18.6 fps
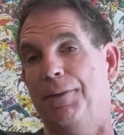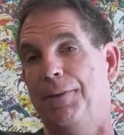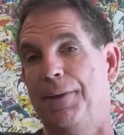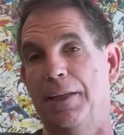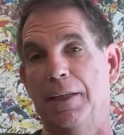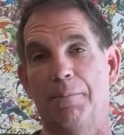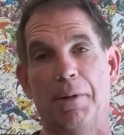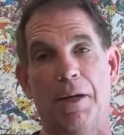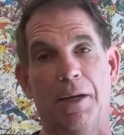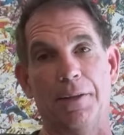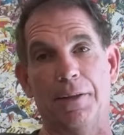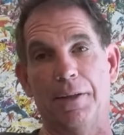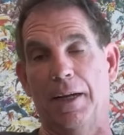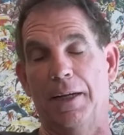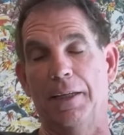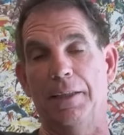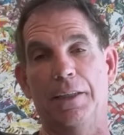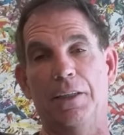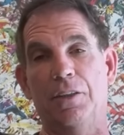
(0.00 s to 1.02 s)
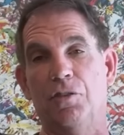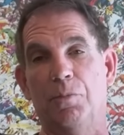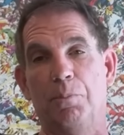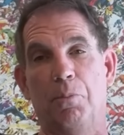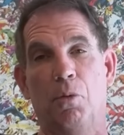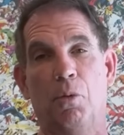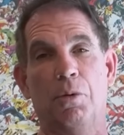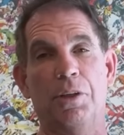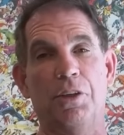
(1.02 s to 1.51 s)
If you think about the
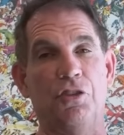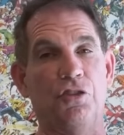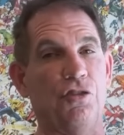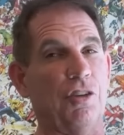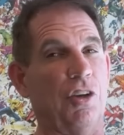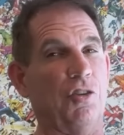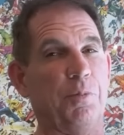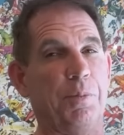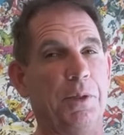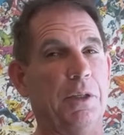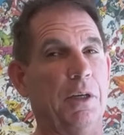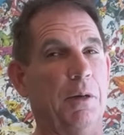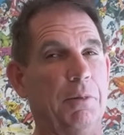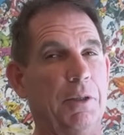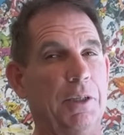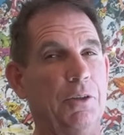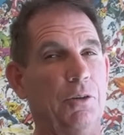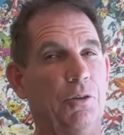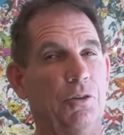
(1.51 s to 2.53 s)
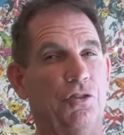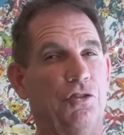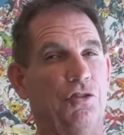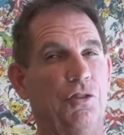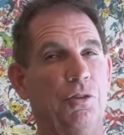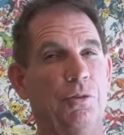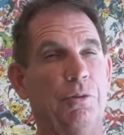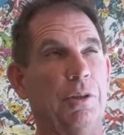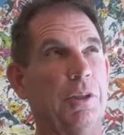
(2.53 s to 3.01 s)
'90s, porn had just become legal to
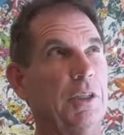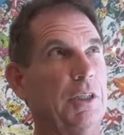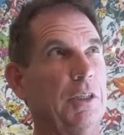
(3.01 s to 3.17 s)
shoot